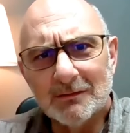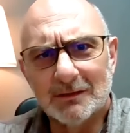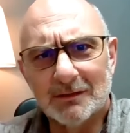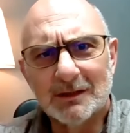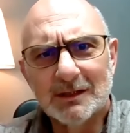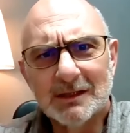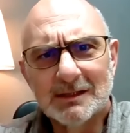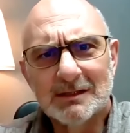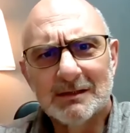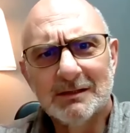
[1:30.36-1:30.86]
they're
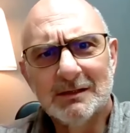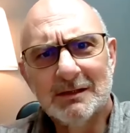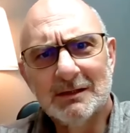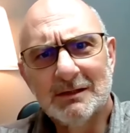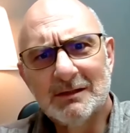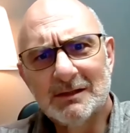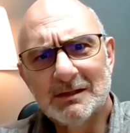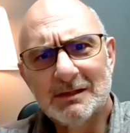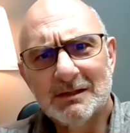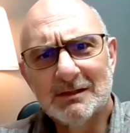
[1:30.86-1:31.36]
not
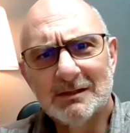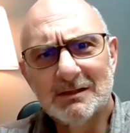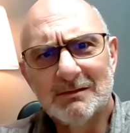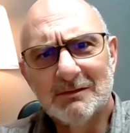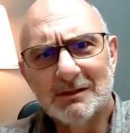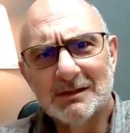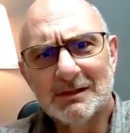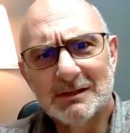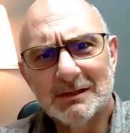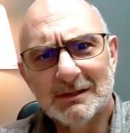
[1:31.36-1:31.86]
excited to see us
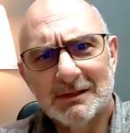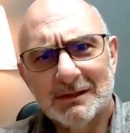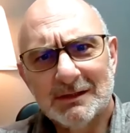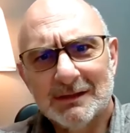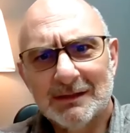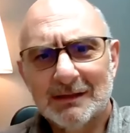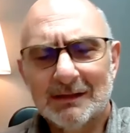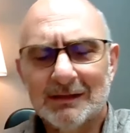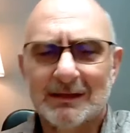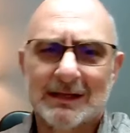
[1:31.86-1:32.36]
quiz.
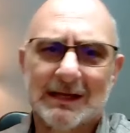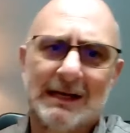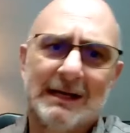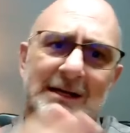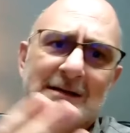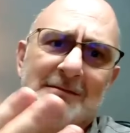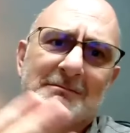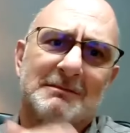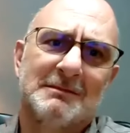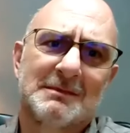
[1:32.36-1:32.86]

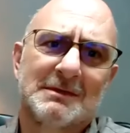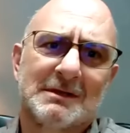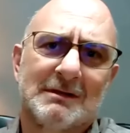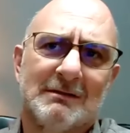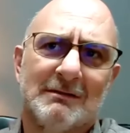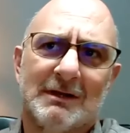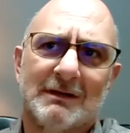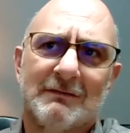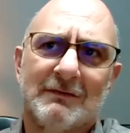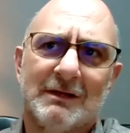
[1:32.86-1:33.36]
Yeah,
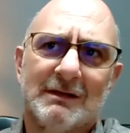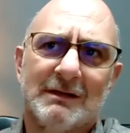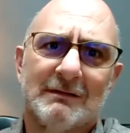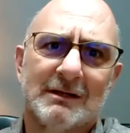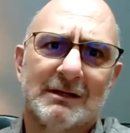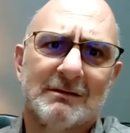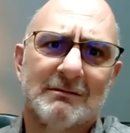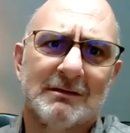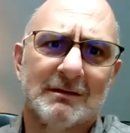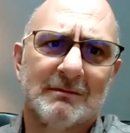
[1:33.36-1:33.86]
so I
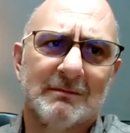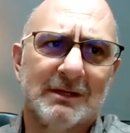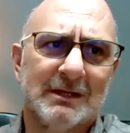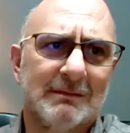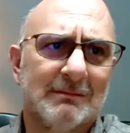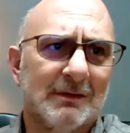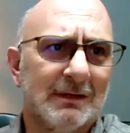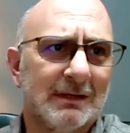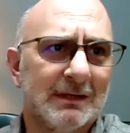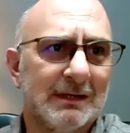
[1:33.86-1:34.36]
think that will
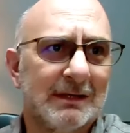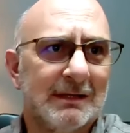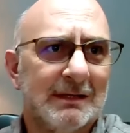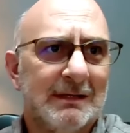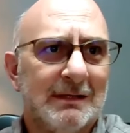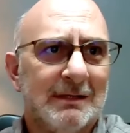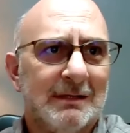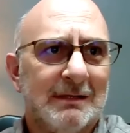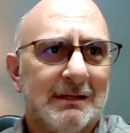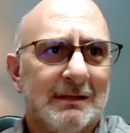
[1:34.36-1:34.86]
be
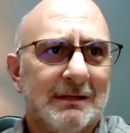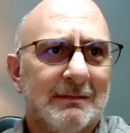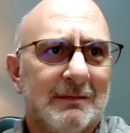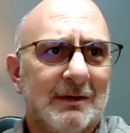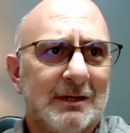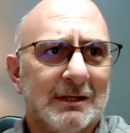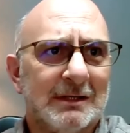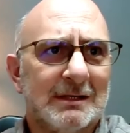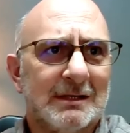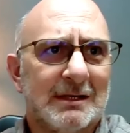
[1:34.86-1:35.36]

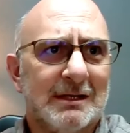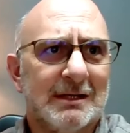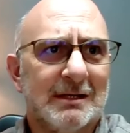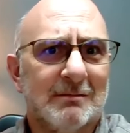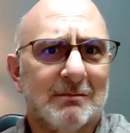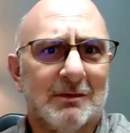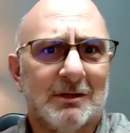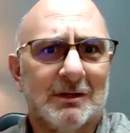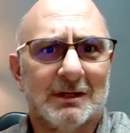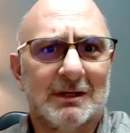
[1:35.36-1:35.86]
my
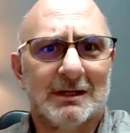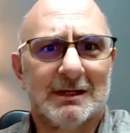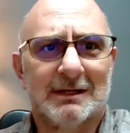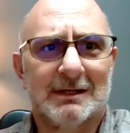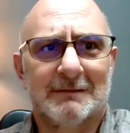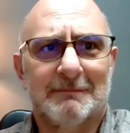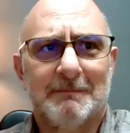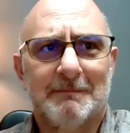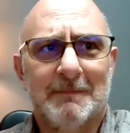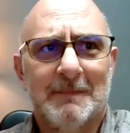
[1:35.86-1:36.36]
trademark
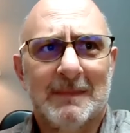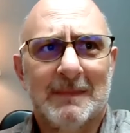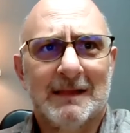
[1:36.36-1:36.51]
here.